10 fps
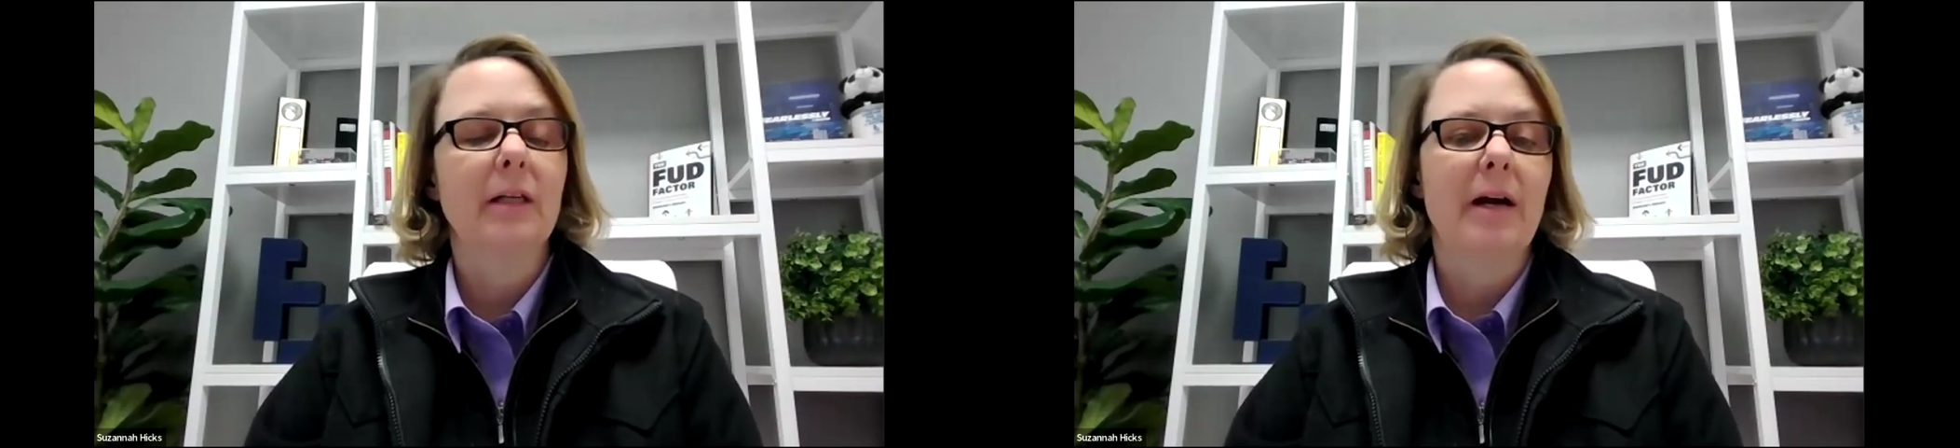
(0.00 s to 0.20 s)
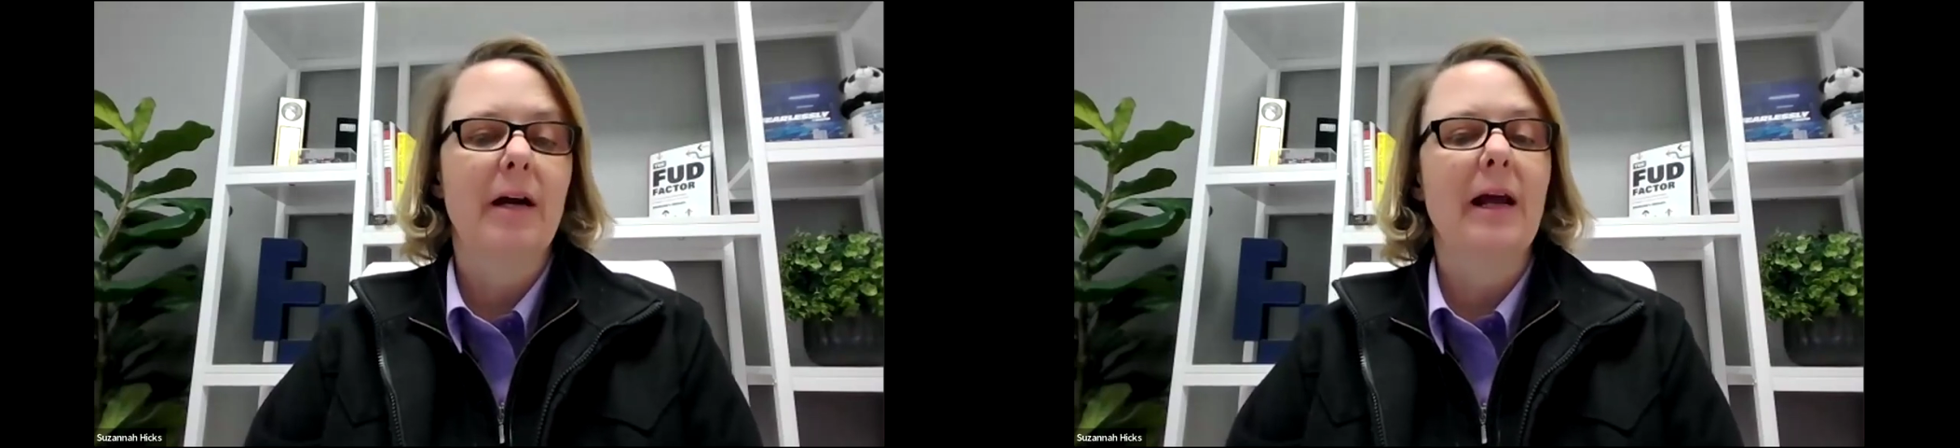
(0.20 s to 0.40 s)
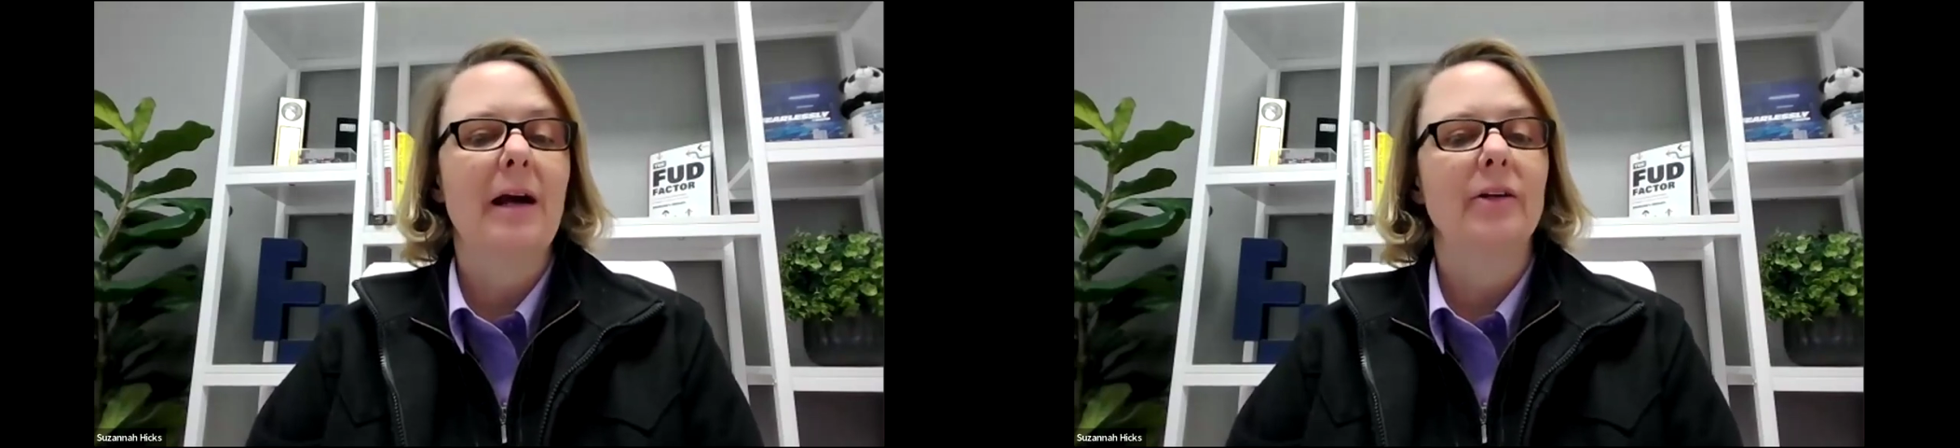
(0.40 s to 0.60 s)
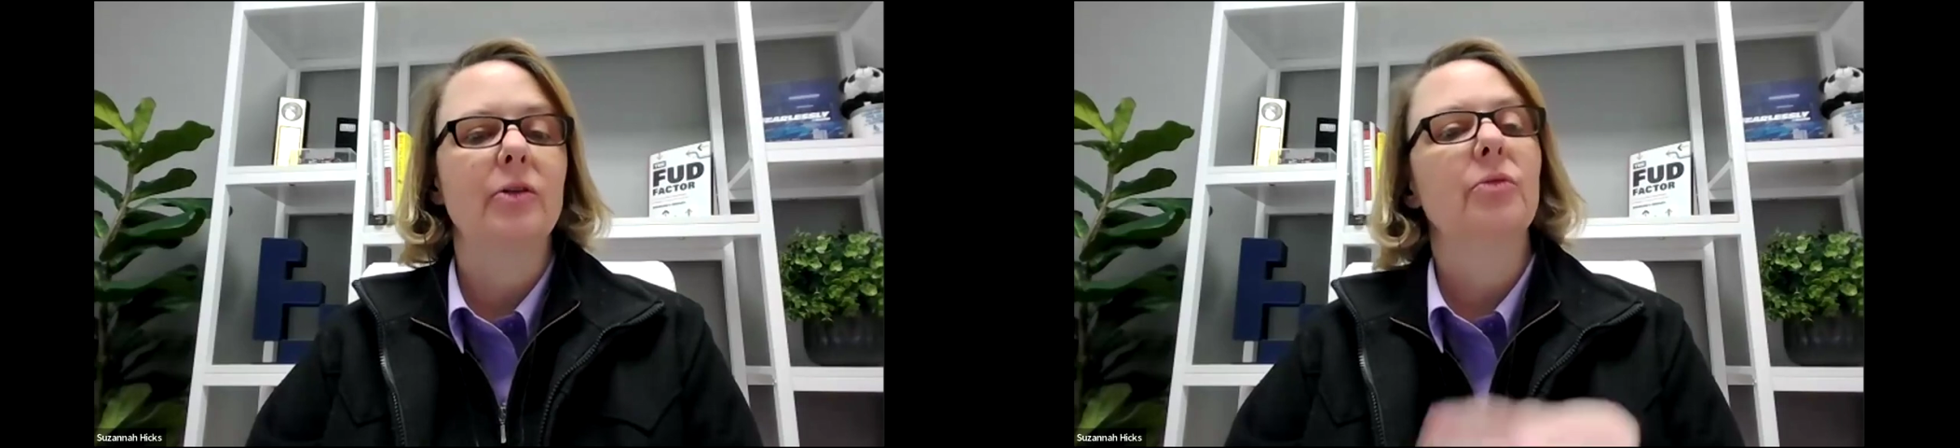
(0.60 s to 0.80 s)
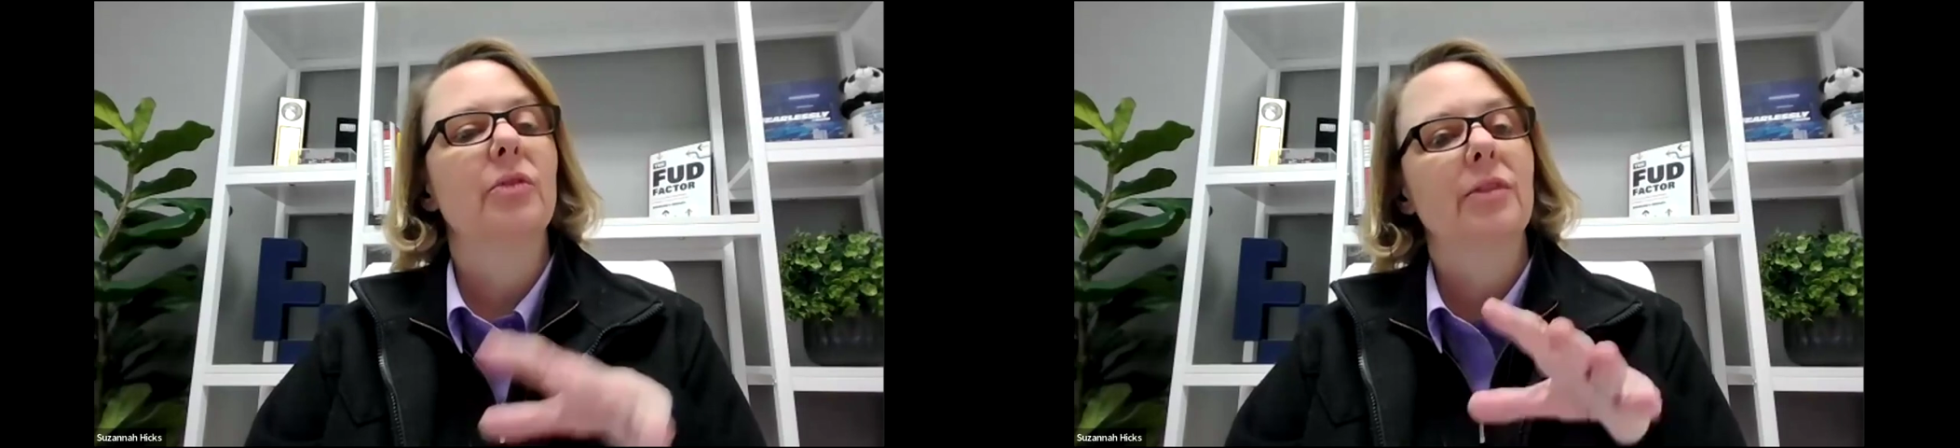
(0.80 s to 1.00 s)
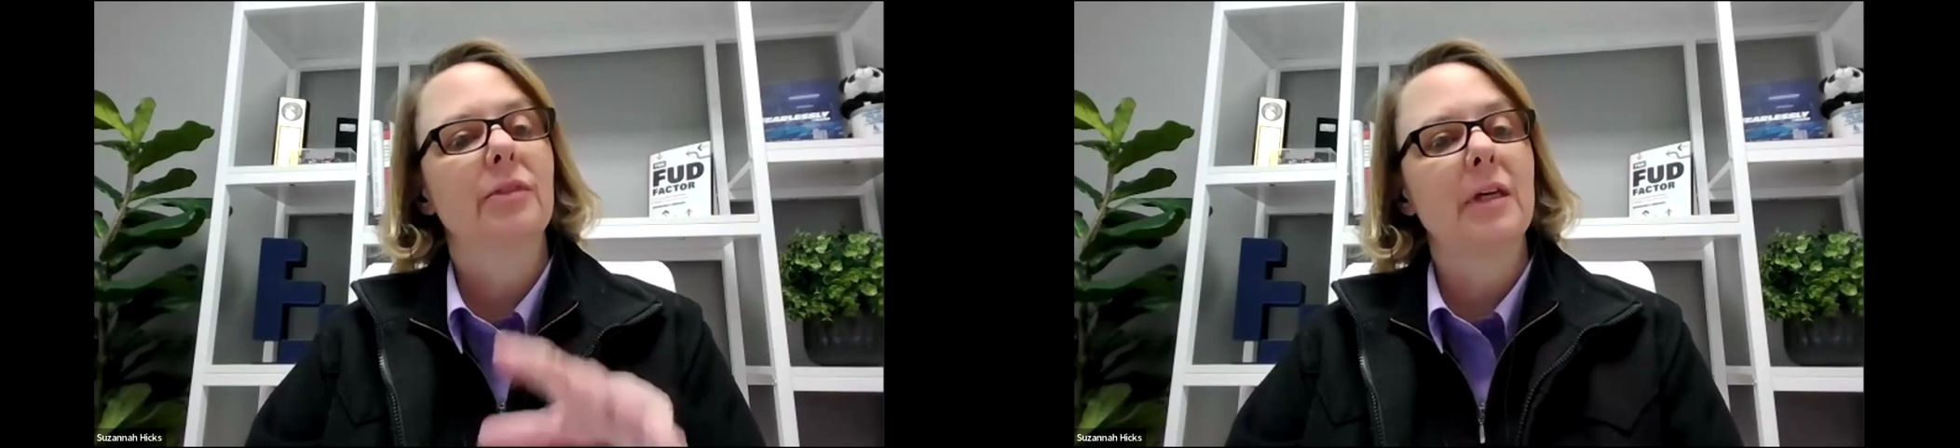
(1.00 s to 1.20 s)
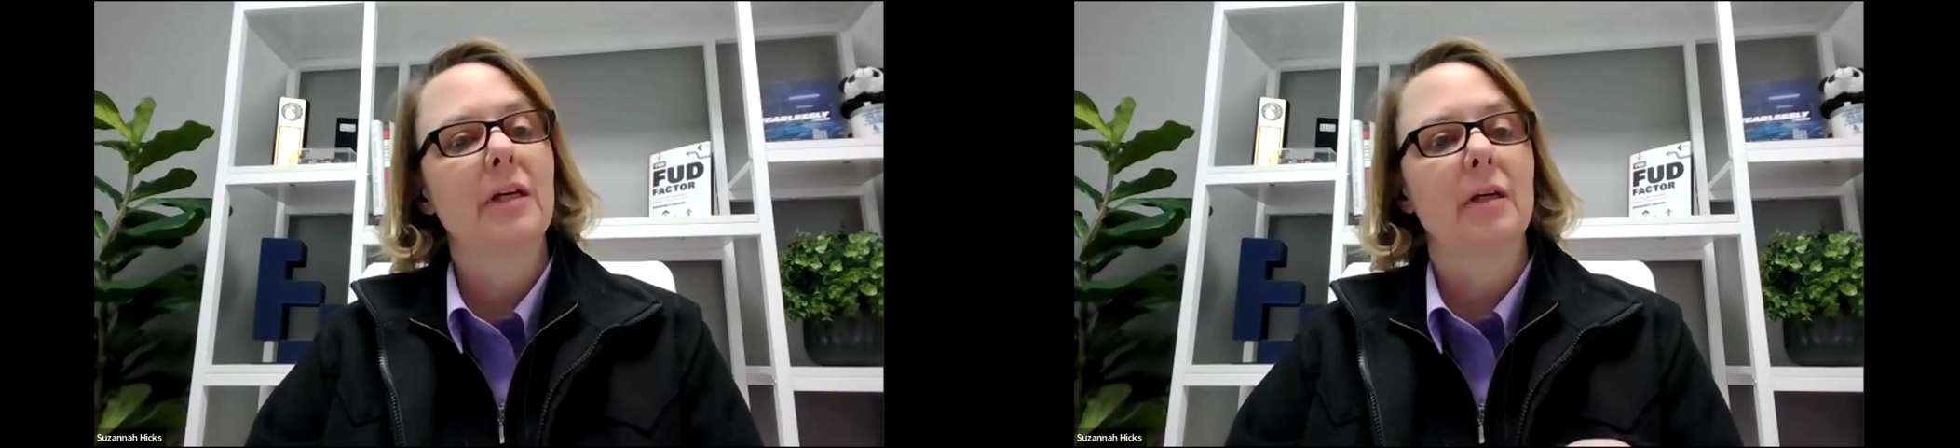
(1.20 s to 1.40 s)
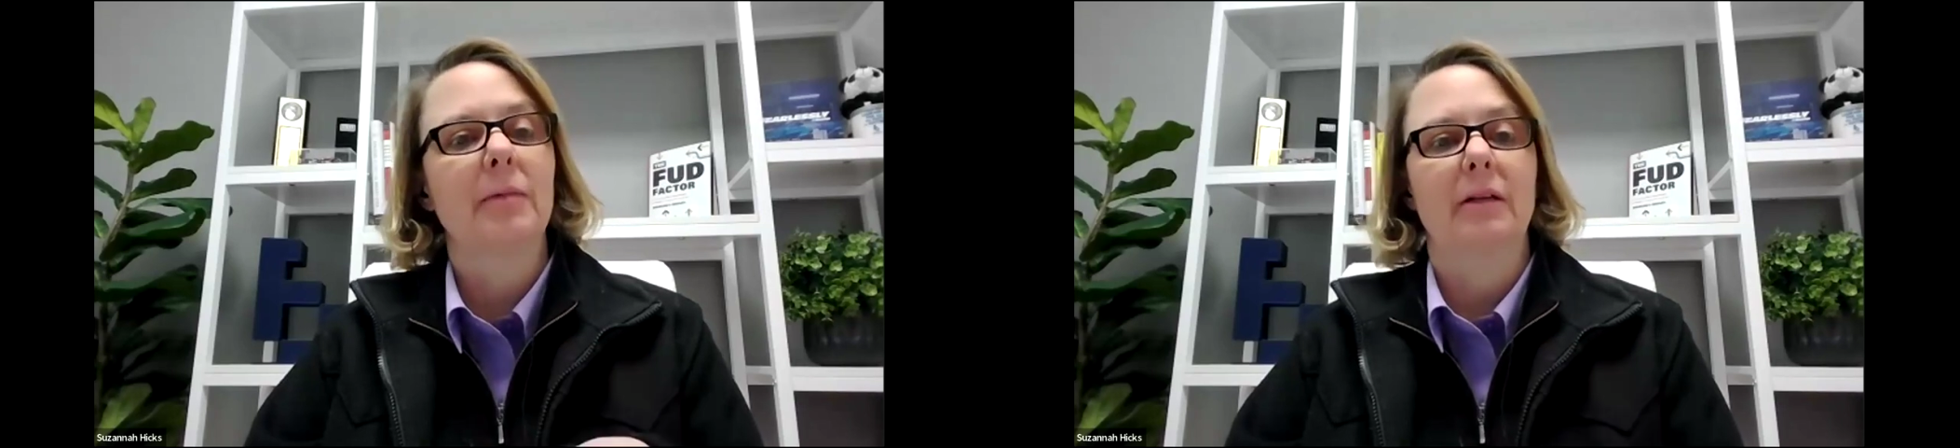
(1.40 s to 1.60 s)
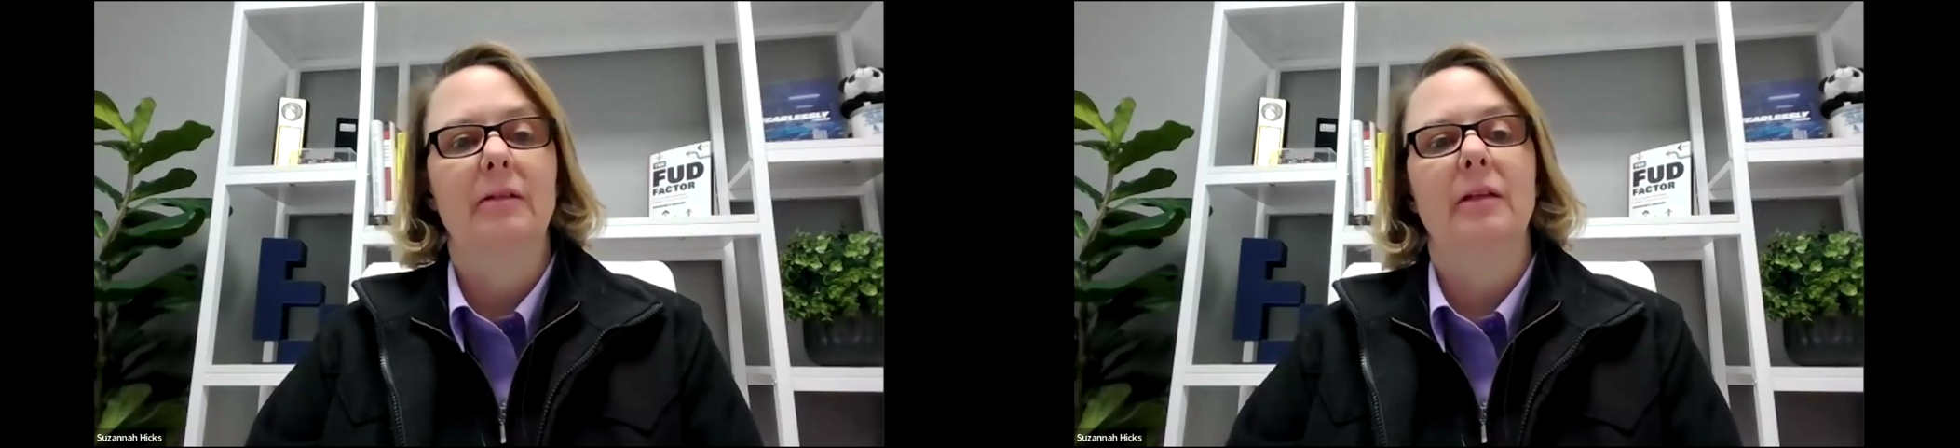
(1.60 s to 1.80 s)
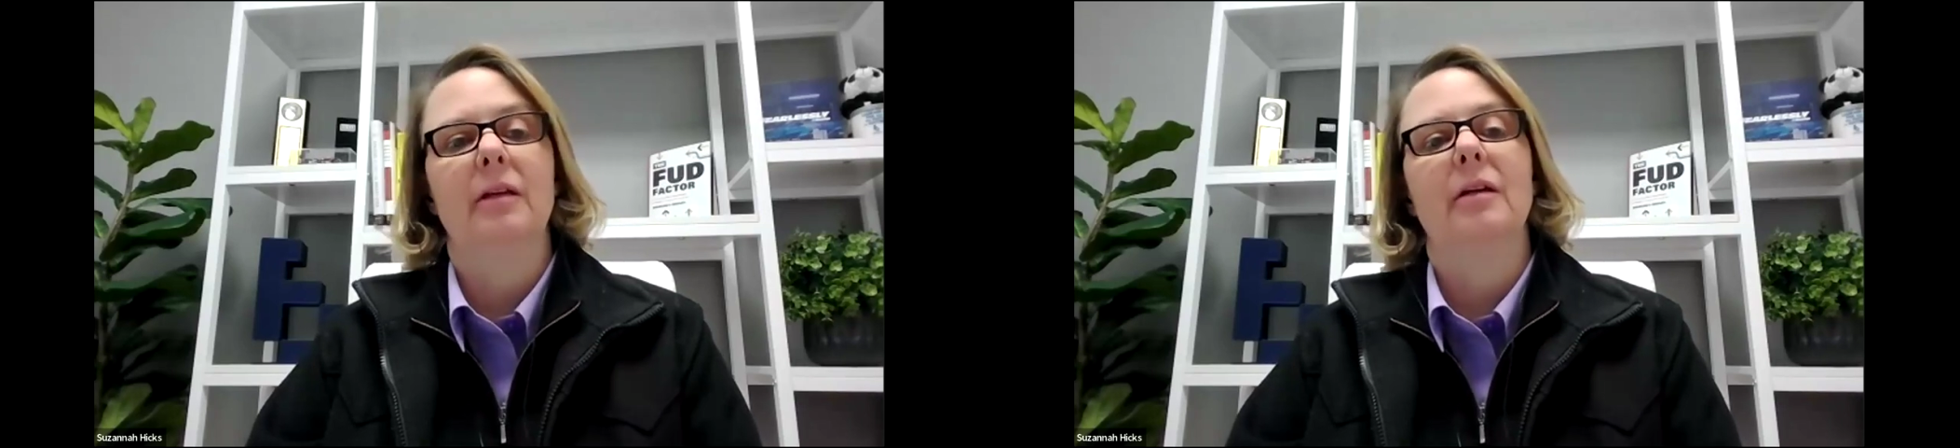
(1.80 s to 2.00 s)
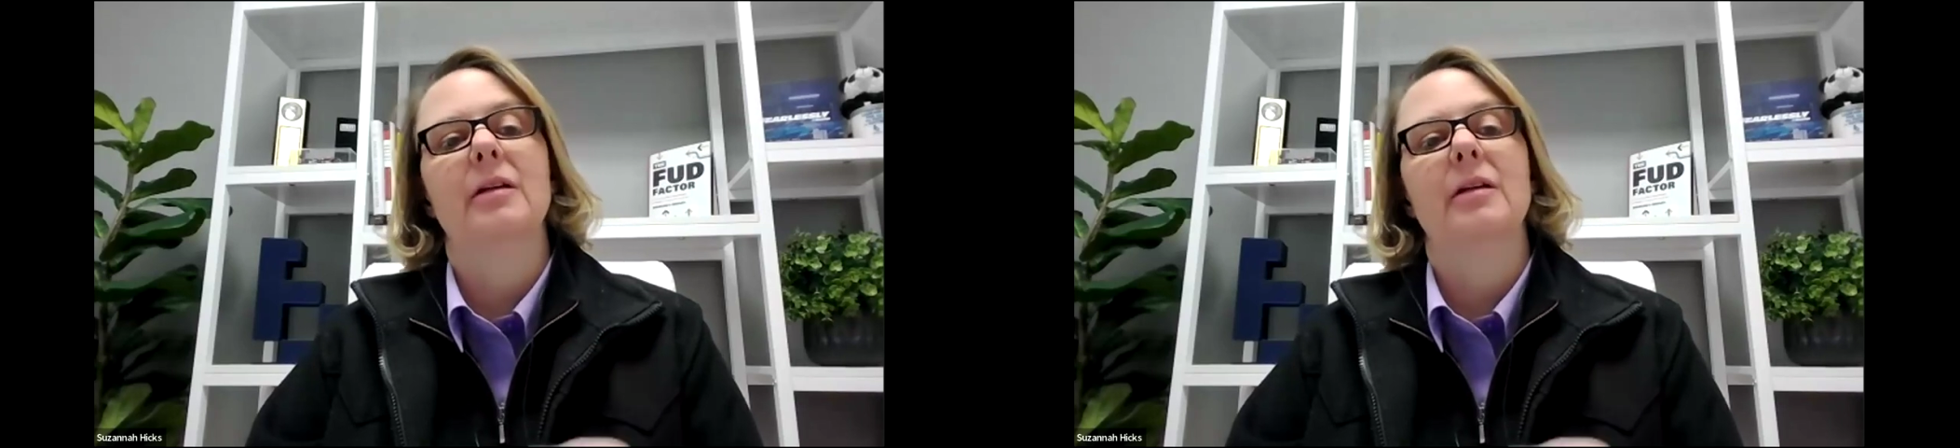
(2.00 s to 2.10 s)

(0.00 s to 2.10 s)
about how you think about data.